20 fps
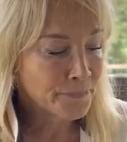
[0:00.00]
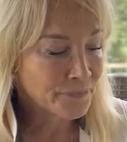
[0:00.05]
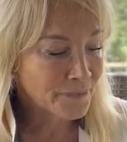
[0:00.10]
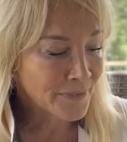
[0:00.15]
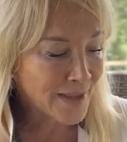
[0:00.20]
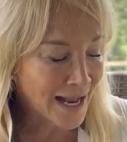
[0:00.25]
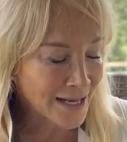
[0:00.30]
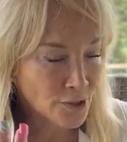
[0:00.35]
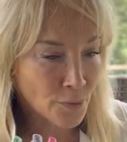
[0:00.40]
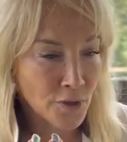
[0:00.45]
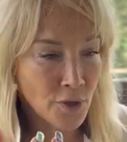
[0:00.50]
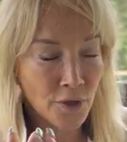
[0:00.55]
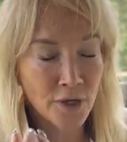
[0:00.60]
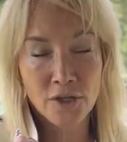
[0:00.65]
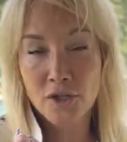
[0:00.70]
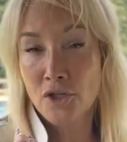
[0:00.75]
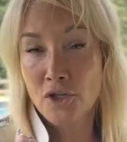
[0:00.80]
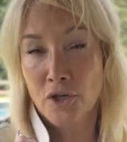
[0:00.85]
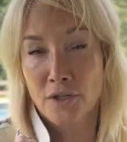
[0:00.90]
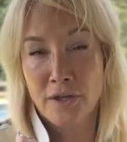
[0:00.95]
that's when you can
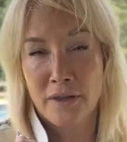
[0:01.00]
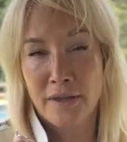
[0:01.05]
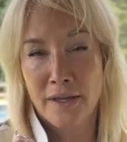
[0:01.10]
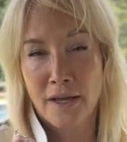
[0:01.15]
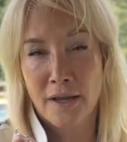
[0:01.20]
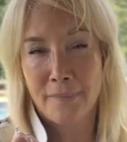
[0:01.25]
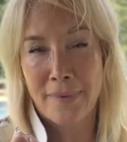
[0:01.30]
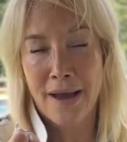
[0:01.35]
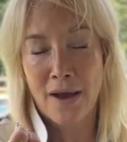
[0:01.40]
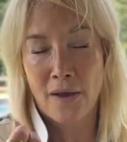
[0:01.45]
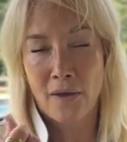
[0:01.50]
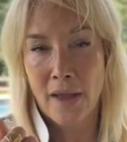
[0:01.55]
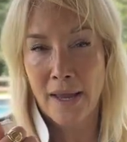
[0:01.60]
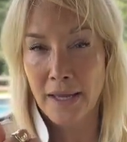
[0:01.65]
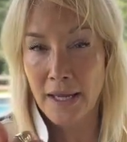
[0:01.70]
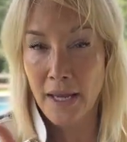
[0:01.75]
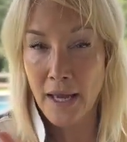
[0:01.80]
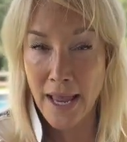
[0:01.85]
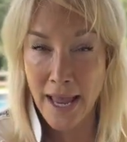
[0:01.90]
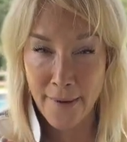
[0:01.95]
start to think about, like,
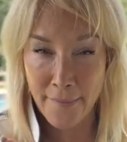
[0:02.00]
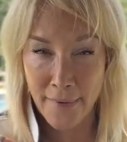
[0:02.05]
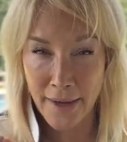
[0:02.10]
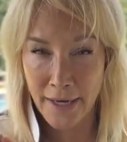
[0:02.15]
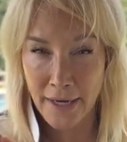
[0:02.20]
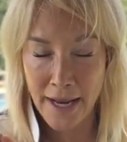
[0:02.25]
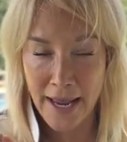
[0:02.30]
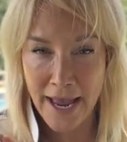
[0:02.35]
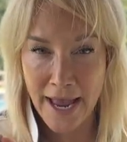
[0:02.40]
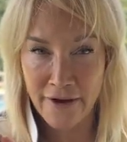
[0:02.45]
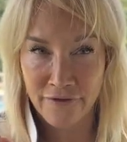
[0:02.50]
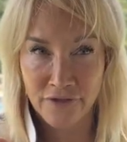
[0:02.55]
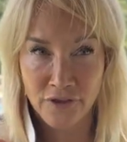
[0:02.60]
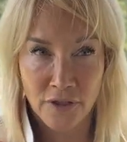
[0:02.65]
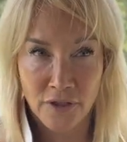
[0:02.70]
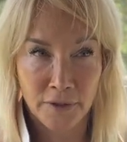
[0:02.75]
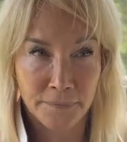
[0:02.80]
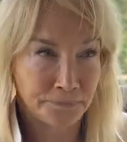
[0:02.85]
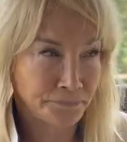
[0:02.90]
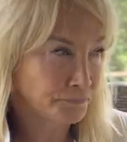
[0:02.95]
am I gonna have
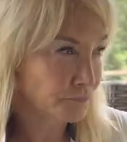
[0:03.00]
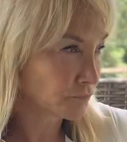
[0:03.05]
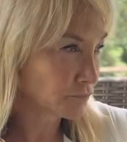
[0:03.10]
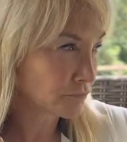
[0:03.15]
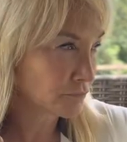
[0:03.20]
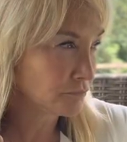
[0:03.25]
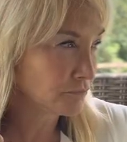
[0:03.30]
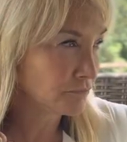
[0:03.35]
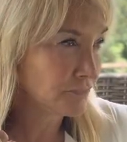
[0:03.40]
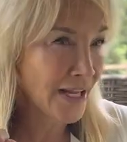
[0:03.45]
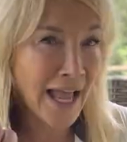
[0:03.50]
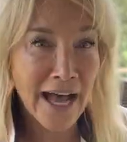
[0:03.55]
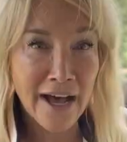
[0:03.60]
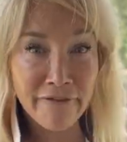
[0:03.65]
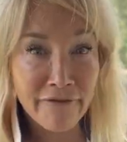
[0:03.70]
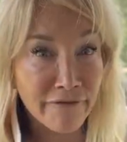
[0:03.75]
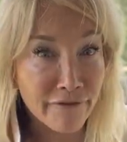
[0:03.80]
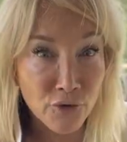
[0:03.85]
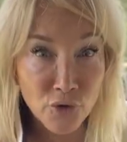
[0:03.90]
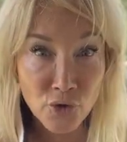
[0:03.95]
to have
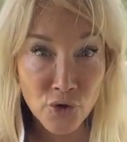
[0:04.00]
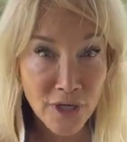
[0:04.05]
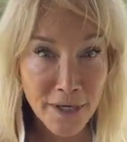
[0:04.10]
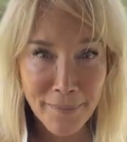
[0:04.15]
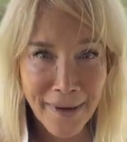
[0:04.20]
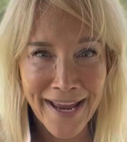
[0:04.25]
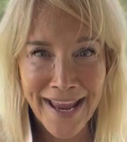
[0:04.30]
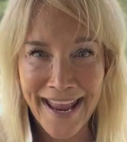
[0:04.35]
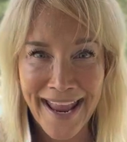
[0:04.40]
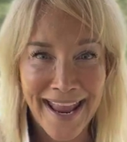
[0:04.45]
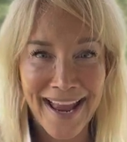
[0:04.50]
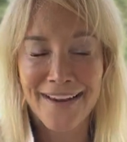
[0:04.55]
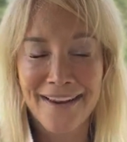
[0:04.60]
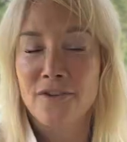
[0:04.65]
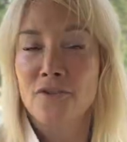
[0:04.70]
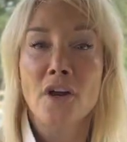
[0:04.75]
food in my hand?